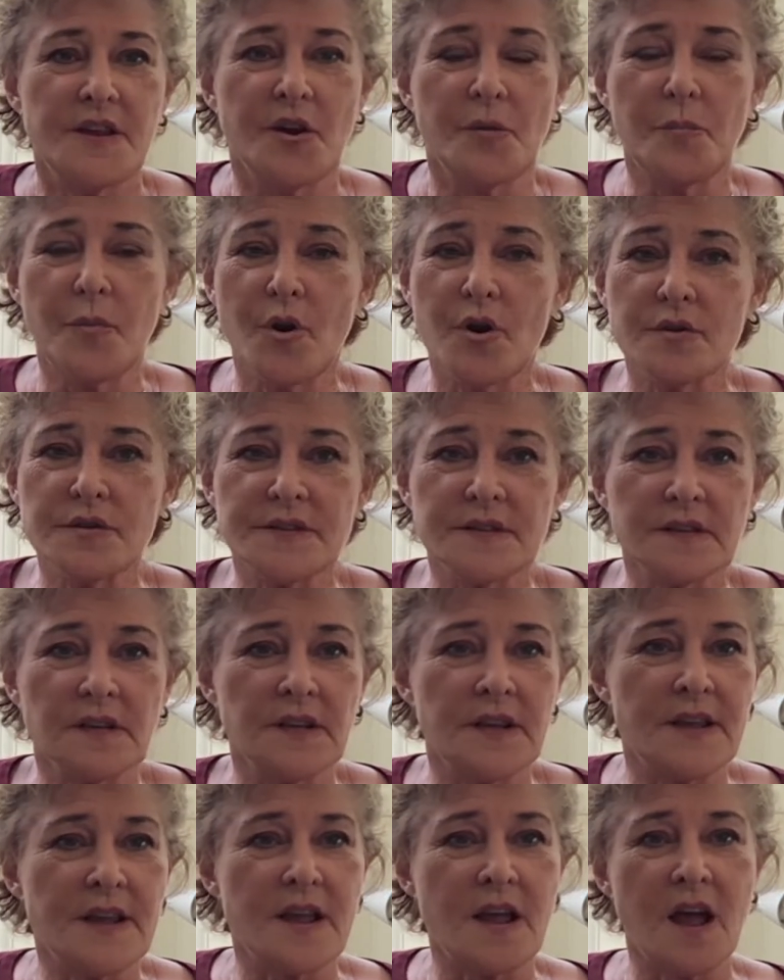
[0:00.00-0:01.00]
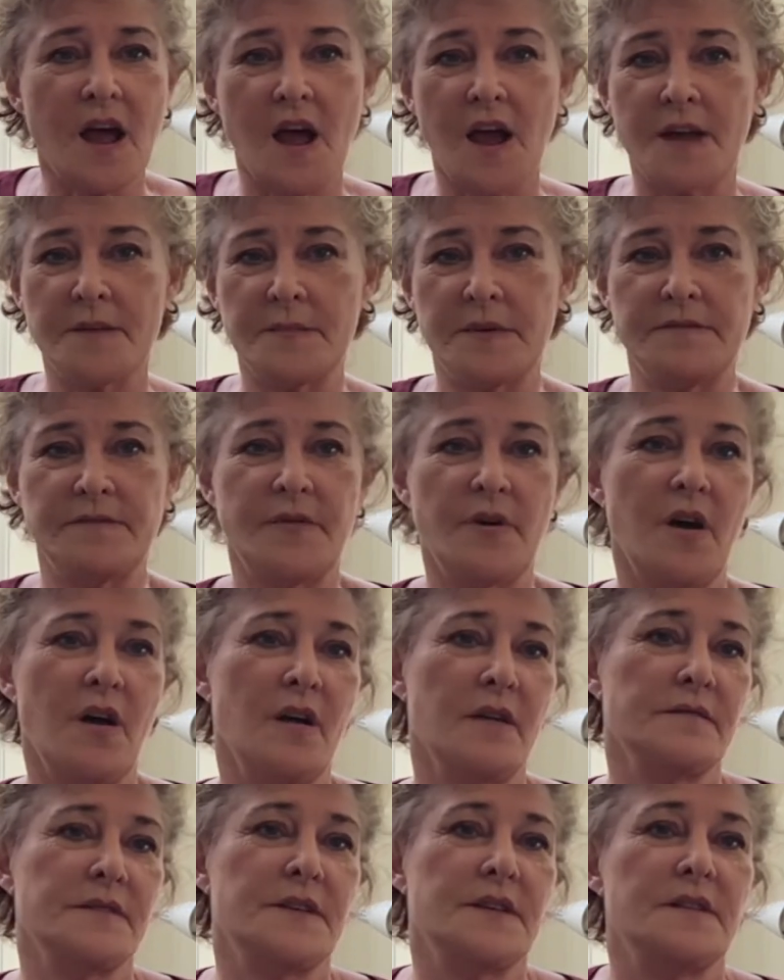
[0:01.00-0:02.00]
Personally, I'm
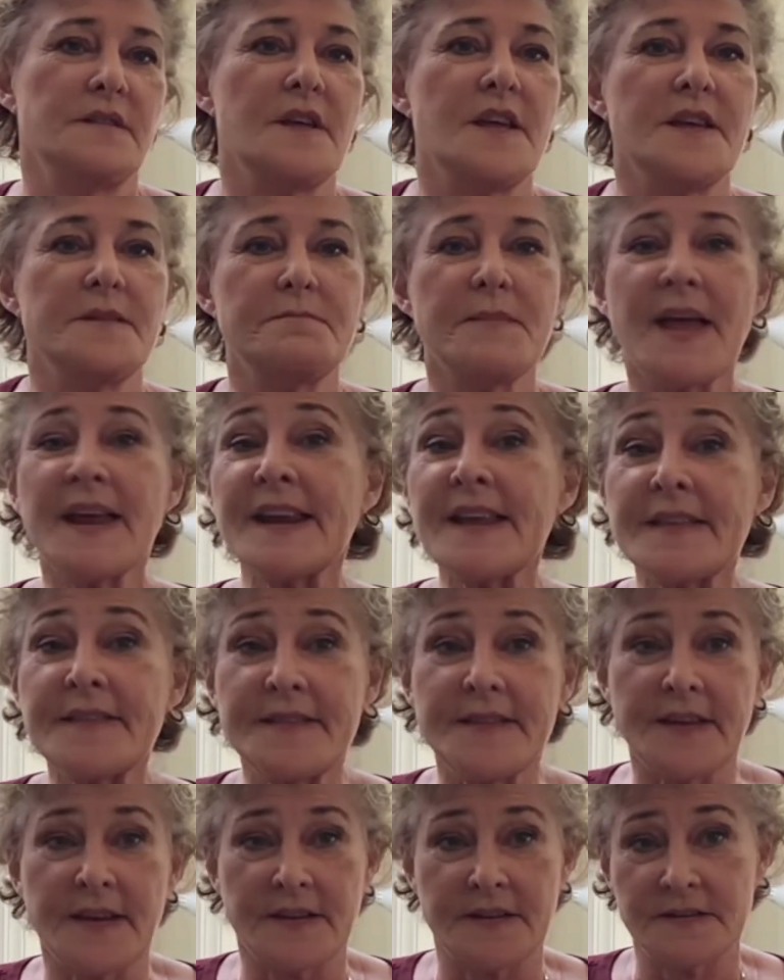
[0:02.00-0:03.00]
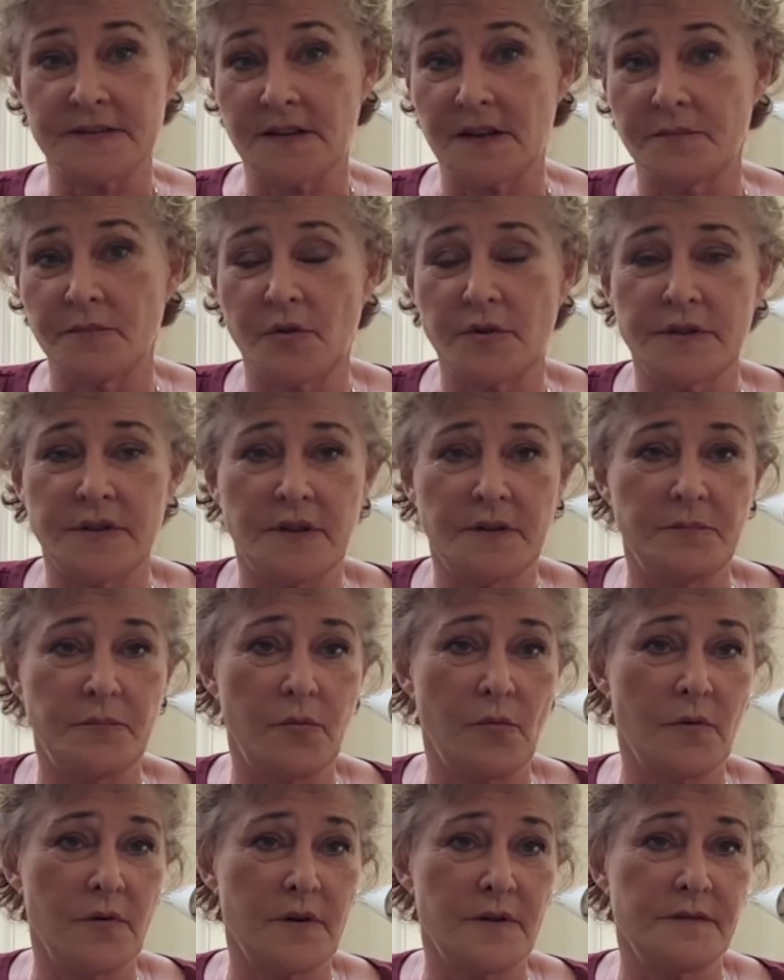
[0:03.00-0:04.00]
involved in many things. I'm on the
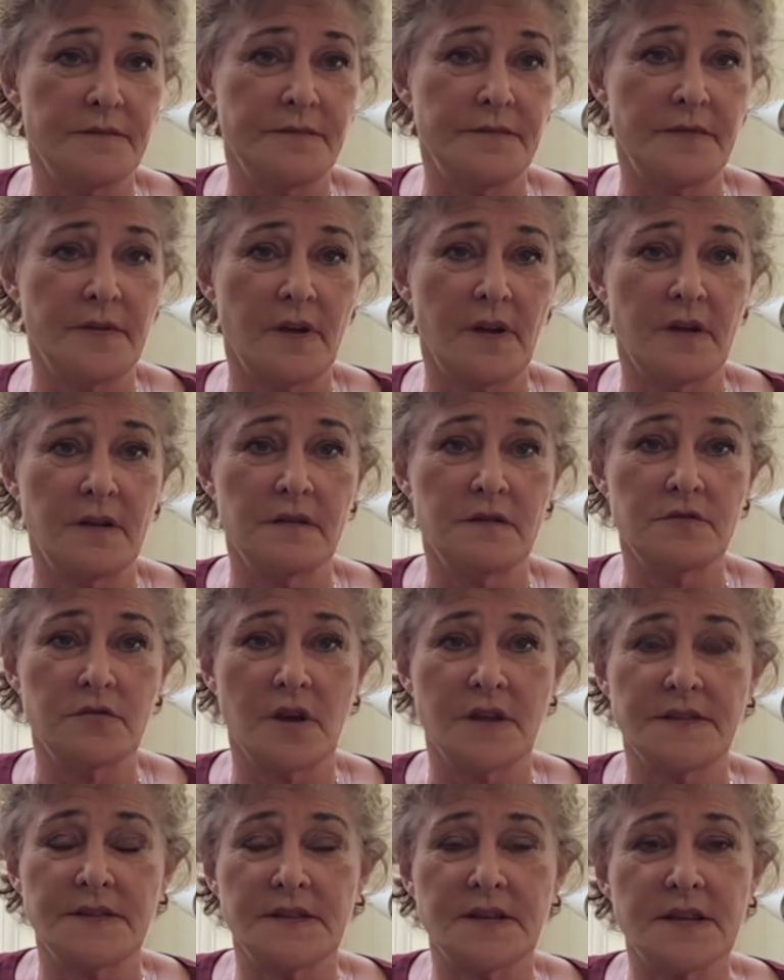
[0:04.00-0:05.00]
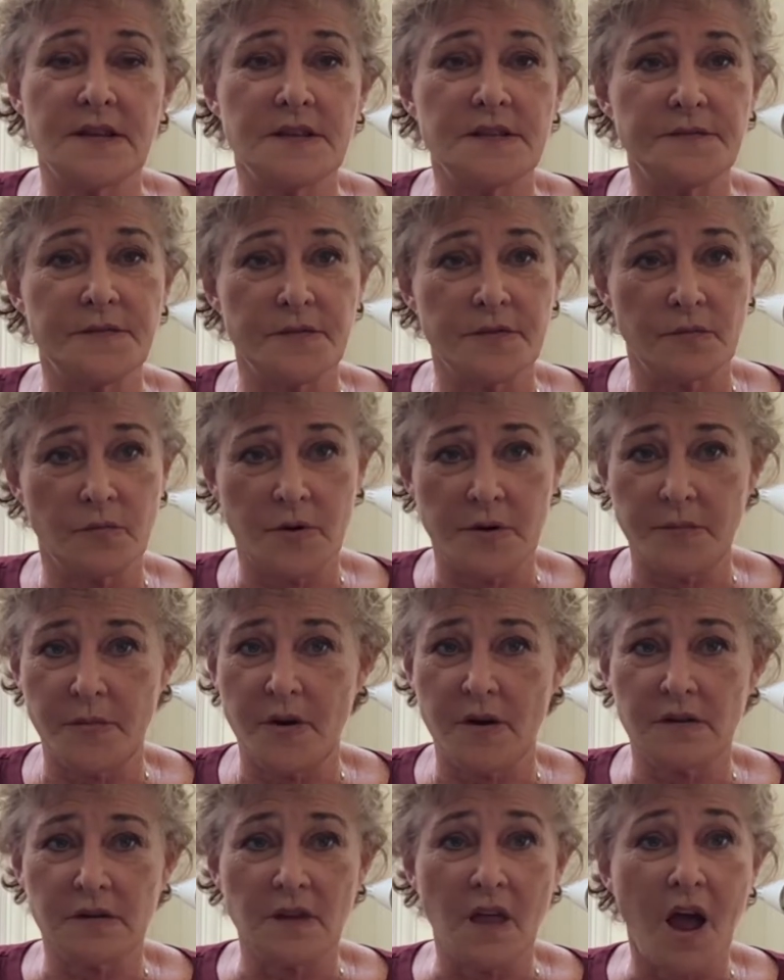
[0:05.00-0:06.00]
board of trustees for the Winter
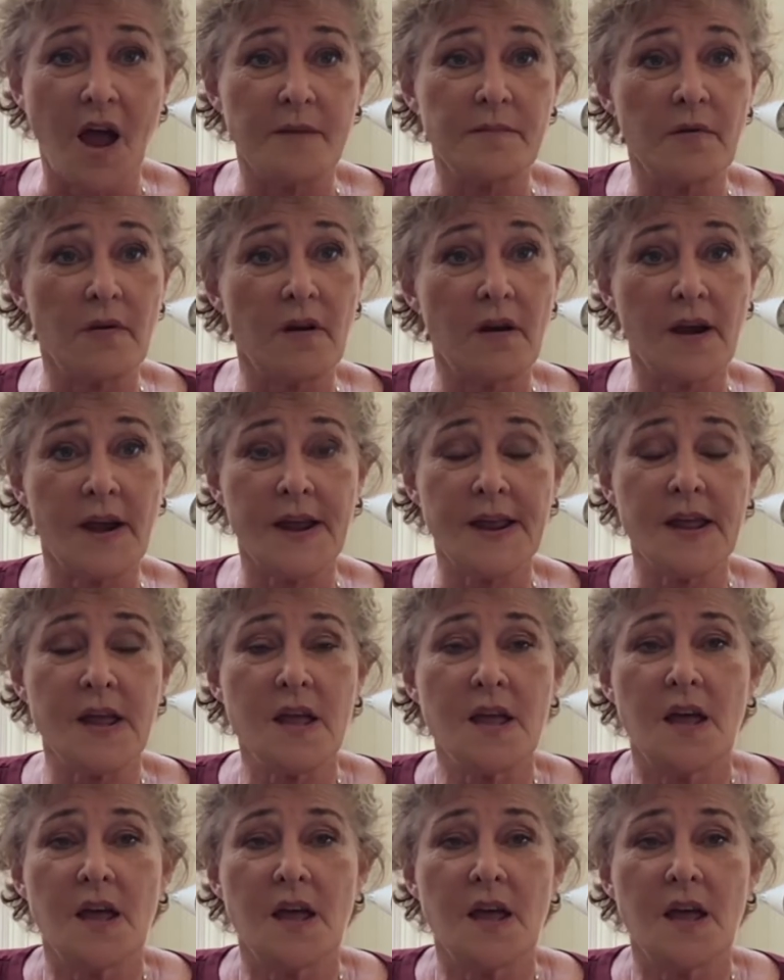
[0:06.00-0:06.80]
Park Library.